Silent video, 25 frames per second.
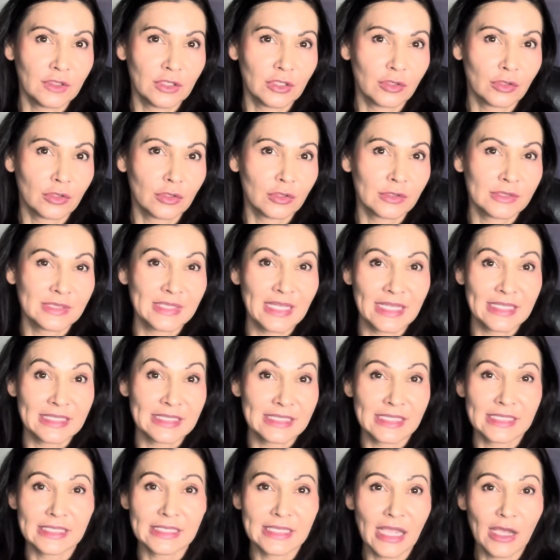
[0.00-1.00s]
your, say,
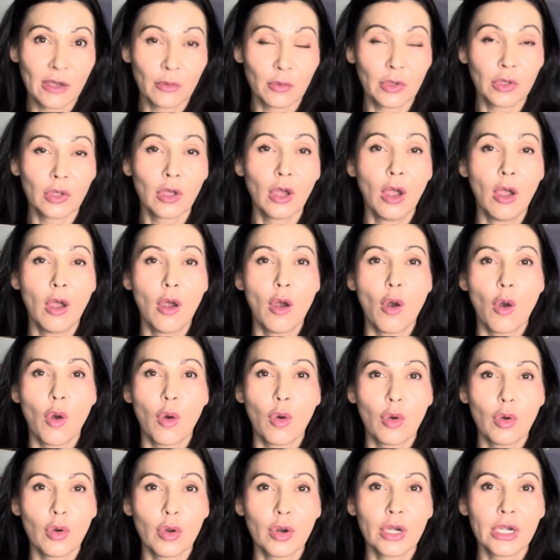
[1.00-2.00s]
tea towel,
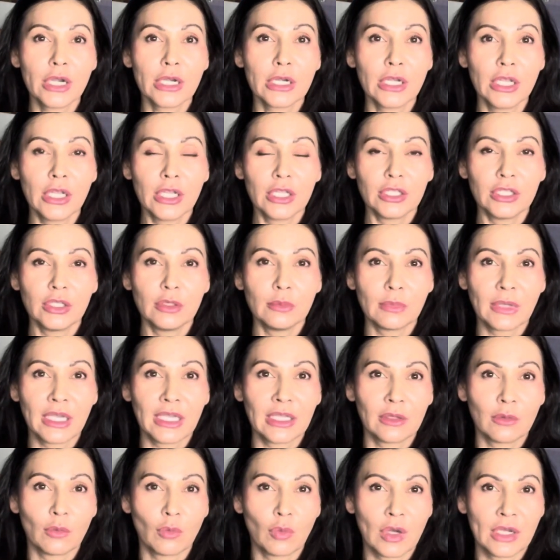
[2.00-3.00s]
or you
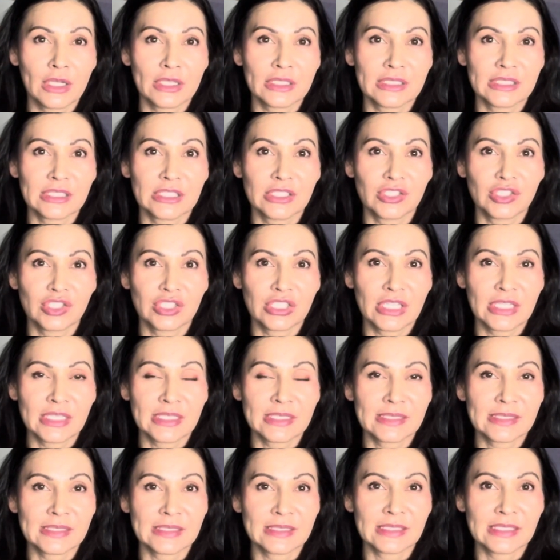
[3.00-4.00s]
might want to
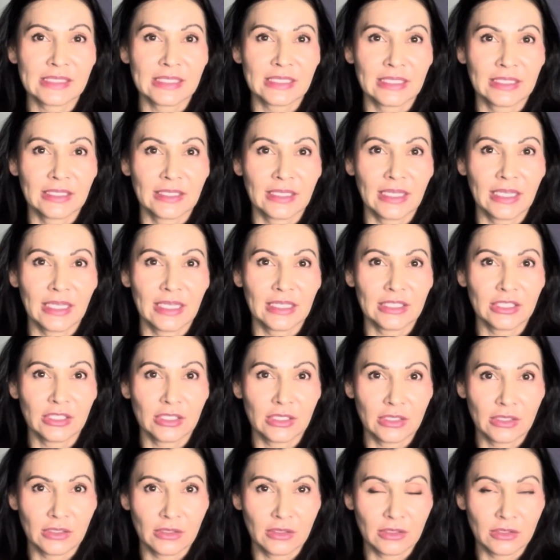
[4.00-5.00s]
just
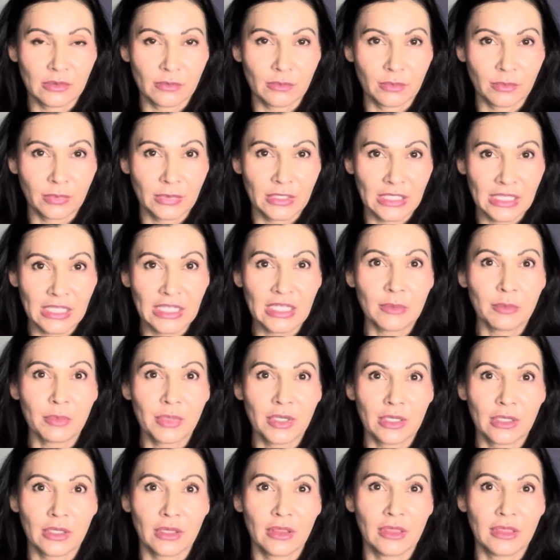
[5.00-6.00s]
keep
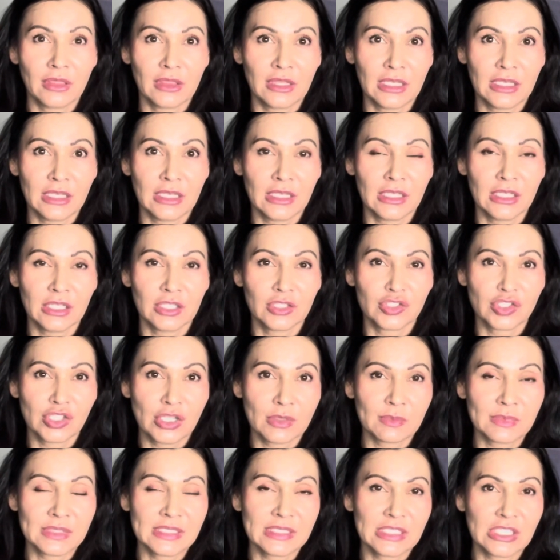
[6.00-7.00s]
the
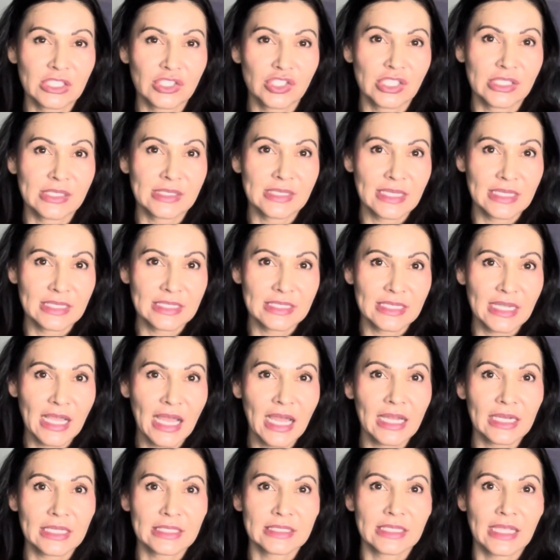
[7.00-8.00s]
jump stitches
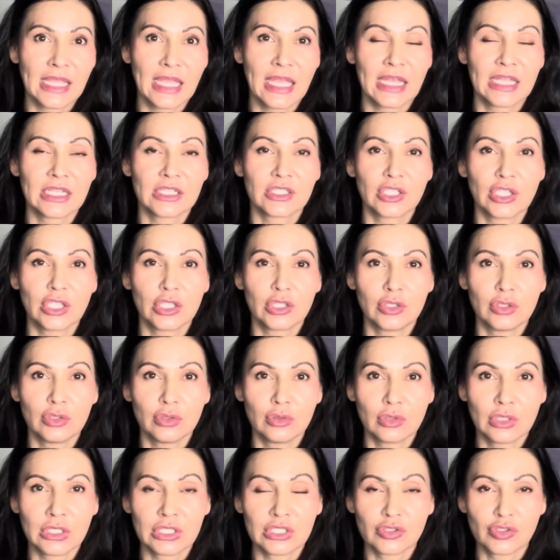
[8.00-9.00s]
intact and
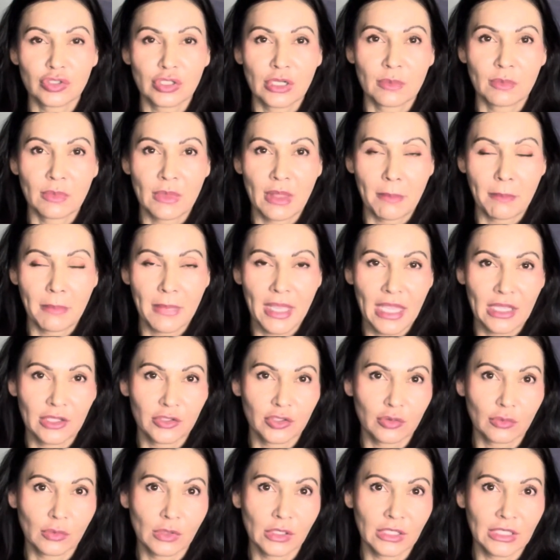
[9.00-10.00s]
you can trim them
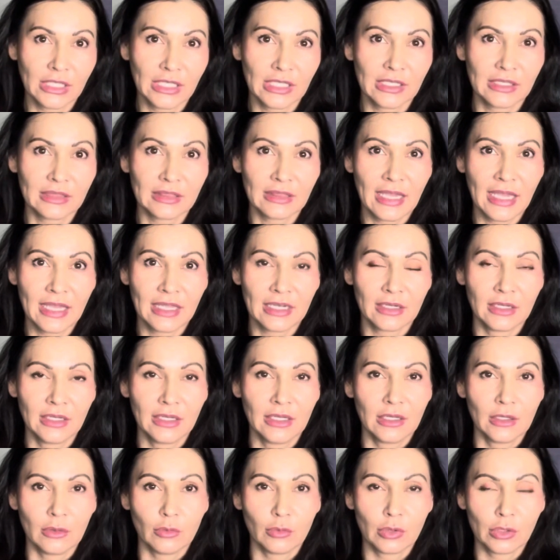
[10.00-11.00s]
manually. That
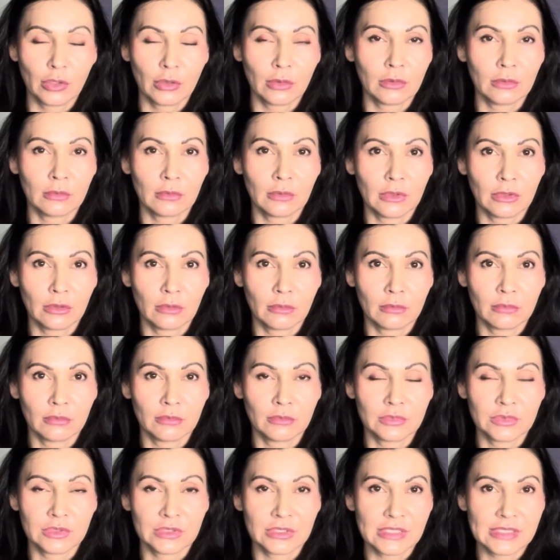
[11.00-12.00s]
will
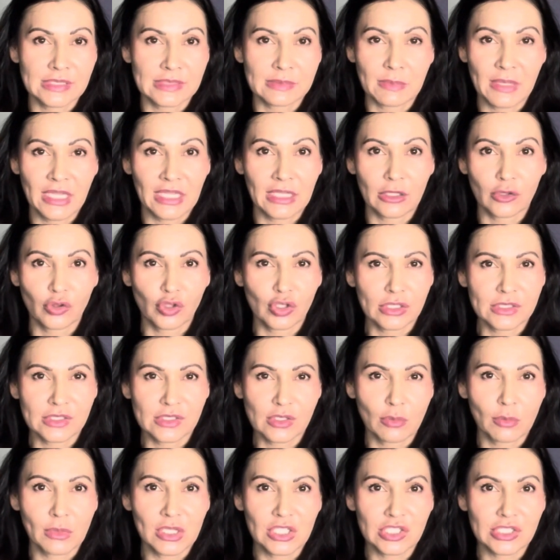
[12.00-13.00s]
just make it look
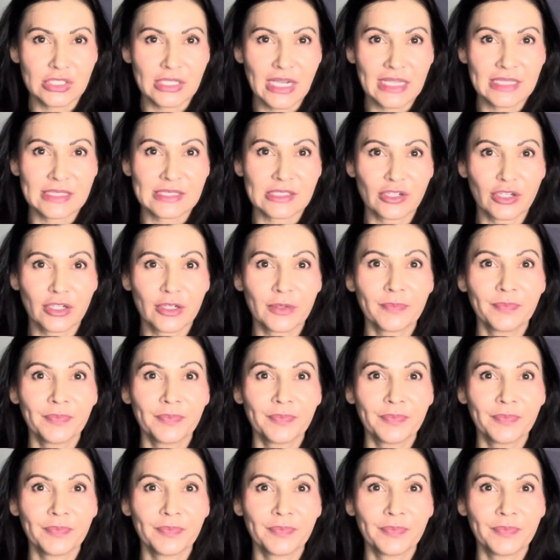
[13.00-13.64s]
so much nicer.